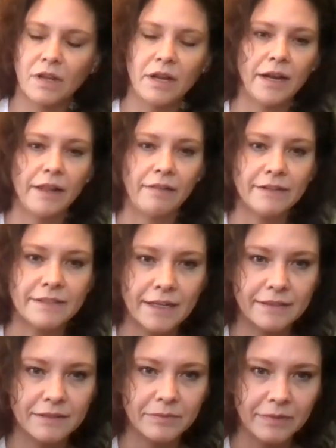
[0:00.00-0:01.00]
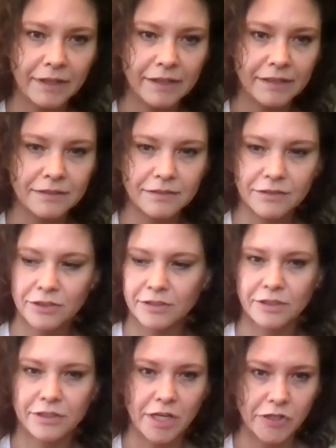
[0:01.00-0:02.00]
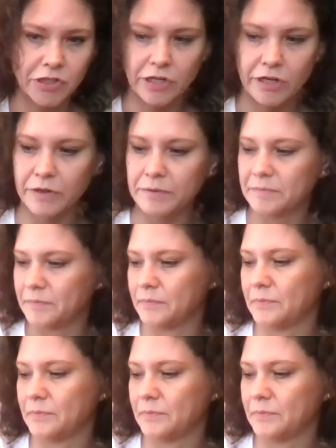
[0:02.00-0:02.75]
Now I like to add some lace just to touch it up.